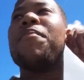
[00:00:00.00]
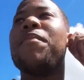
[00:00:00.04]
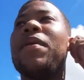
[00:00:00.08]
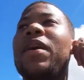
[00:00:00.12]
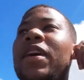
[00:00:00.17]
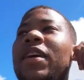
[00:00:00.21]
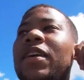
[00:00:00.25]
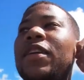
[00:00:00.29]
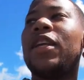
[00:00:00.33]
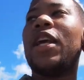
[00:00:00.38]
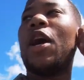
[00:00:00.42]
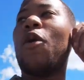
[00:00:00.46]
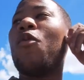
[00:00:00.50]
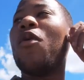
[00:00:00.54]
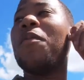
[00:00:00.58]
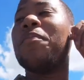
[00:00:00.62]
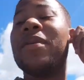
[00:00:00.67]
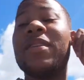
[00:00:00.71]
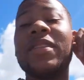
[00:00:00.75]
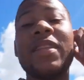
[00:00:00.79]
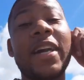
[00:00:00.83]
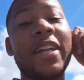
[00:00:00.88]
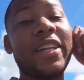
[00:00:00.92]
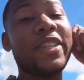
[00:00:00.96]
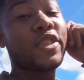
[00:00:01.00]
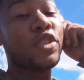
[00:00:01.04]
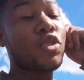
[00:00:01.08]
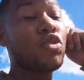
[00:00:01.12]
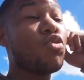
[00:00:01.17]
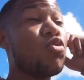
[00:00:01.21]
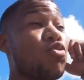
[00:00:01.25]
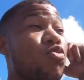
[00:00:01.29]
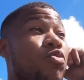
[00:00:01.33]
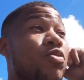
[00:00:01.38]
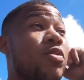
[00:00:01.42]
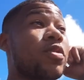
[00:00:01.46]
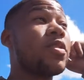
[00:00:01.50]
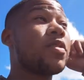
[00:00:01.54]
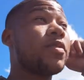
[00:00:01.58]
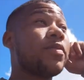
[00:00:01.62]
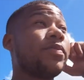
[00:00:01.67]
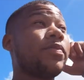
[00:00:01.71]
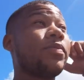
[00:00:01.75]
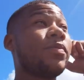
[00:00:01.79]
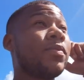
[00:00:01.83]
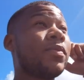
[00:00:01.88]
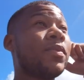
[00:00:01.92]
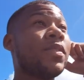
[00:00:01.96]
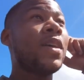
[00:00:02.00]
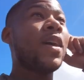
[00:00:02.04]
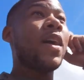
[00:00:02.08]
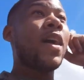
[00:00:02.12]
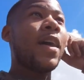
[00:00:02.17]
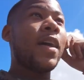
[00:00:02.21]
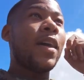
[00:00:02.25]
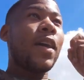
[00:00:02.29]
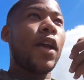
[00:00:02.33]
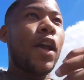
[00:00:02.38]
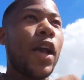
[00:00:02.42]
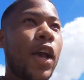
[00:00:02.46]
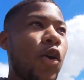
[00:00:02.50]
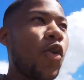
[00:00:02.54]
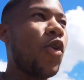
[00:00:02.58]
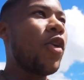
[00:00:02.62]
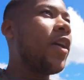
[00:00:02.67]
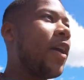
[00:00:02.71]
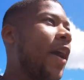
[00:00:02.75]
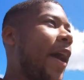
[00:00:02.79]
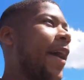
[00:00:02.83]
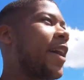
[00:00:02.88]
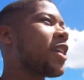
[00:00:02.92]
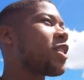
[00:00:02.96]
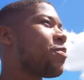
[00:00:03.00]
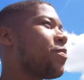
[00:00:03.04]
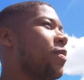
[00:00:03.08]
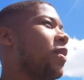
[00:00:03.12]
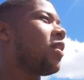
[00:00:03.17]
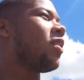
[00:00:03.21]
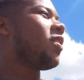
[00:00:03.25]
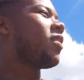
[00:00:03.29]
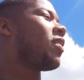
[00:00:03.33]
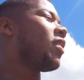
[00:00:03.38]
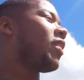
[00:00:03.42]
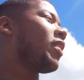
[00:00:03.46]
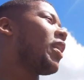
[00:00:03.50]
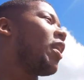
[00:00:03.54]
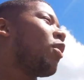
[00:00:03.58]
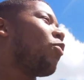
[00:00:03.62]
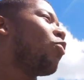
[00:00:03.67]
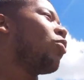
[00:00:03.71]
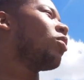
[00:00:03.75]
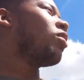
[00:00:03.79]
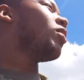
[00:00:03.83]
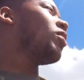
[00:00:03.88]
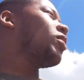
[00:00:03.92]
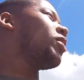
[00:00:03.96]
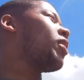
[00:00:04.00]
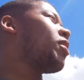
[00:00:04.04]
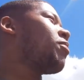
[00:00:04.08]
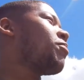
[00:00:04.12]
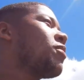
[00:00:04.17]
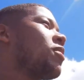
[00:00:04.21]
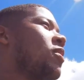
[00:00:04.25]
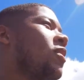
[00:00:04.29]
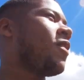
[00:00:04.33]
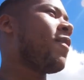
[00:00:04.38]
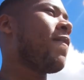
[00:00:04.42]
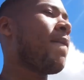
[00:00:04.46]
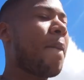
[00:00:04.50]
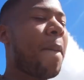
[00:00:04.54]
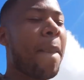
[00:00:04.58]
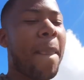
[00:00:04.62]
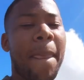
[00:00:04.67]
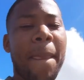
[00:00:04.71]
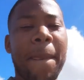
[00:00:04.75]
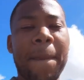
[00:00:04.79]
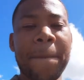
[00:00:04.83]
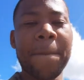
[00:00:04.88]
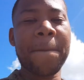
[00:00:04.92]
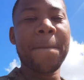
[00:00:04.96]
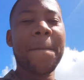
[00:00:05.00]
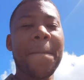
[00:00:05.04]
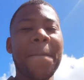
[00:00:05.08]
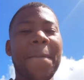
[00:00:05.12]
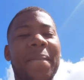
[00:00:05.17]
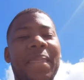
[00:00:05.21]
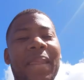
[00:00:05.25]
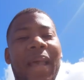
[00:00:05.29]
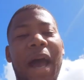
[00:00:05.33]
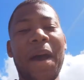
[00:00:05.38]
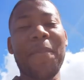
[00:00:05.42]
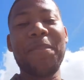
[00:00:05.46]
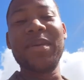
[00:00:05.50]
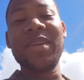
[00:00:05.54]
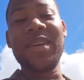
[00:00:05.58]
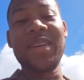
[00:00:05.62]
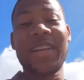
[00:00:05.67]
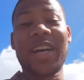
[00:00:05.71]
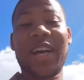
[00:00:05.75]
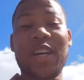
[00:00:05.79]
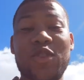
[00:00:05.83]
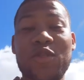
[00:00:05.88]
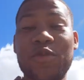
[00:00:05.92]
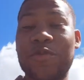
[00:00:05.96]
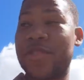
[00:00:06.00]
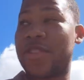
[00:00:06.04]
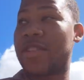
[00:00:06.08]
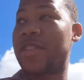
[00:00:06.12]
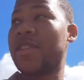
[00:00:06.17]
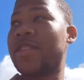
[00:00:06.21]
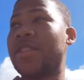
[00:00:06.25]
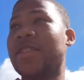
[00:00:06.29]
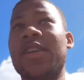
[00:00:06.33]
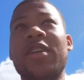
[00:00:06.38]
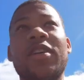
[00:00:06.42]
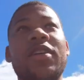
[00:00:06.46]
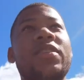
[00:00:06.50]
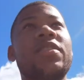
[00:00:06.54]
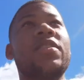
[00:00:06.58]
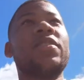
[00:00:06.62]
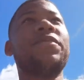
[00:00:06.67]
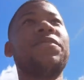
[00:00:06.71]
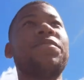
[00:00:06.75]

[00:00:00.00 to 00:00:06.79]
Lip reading: man, y'all want to be 92s, go ahead, ask them anything y'all want, you know what I'm saying? I've been a 92 for 6 years.